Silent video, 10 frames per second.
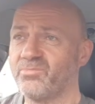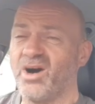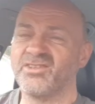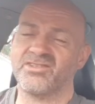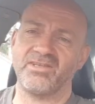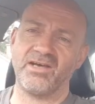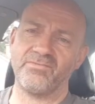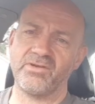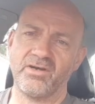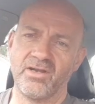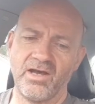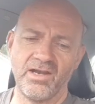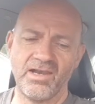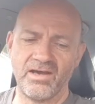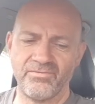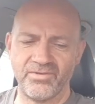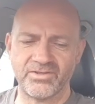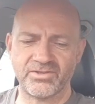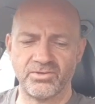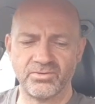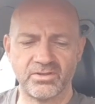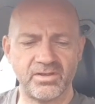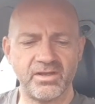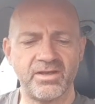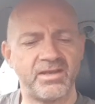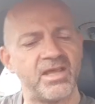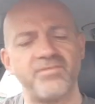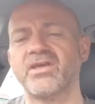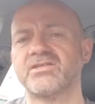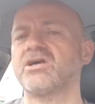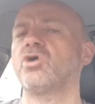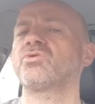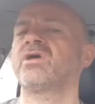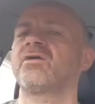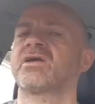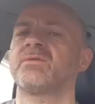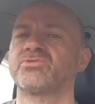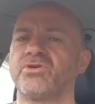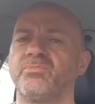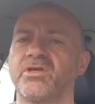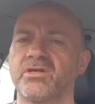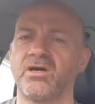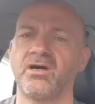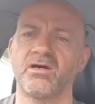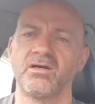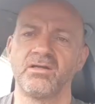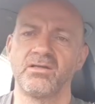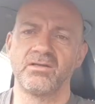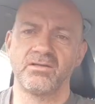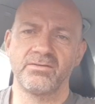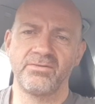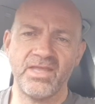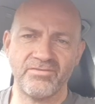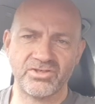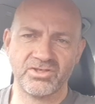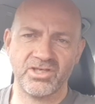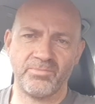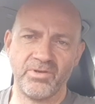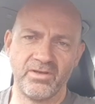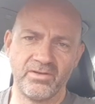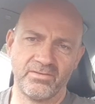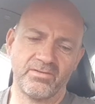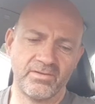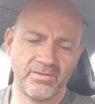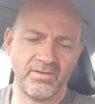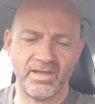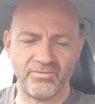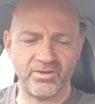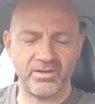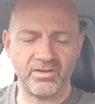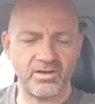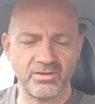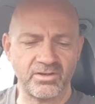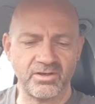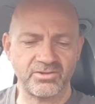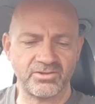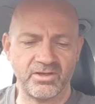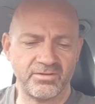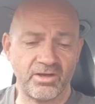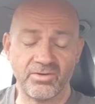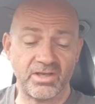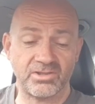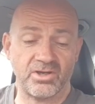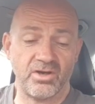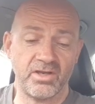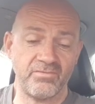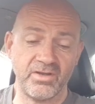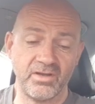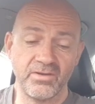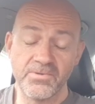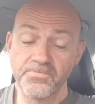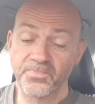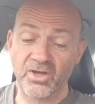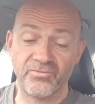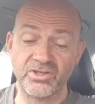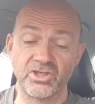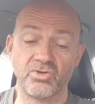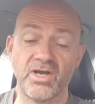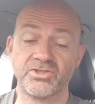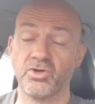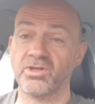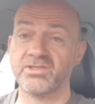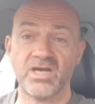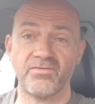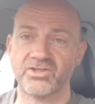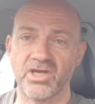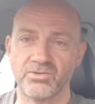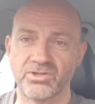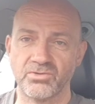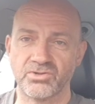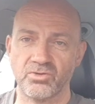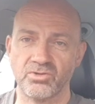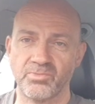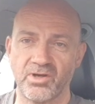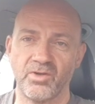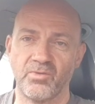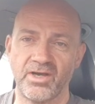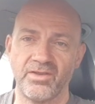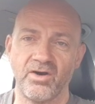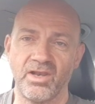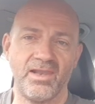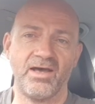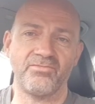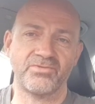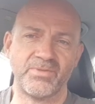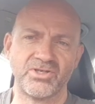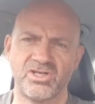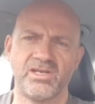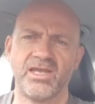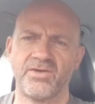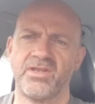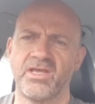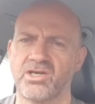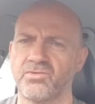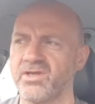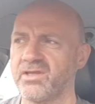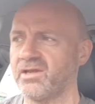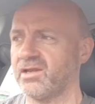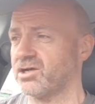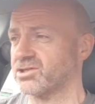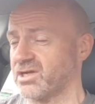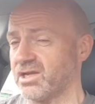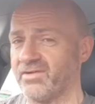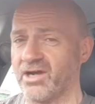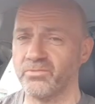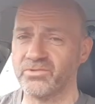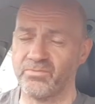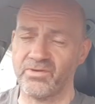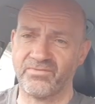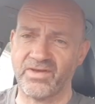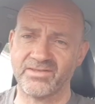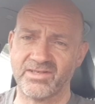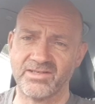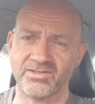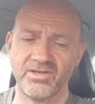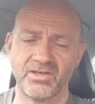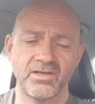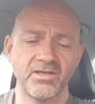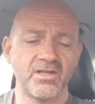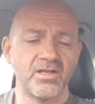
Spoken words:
but I just love it. I love this song, and it never gets old now. It comes on in my car, never skip it, love it. I just don't get tired of it. I think it's a great song. There's other Toto songs, by the way, that I love, especially later in their career. Their last couple of albums have been fantastic,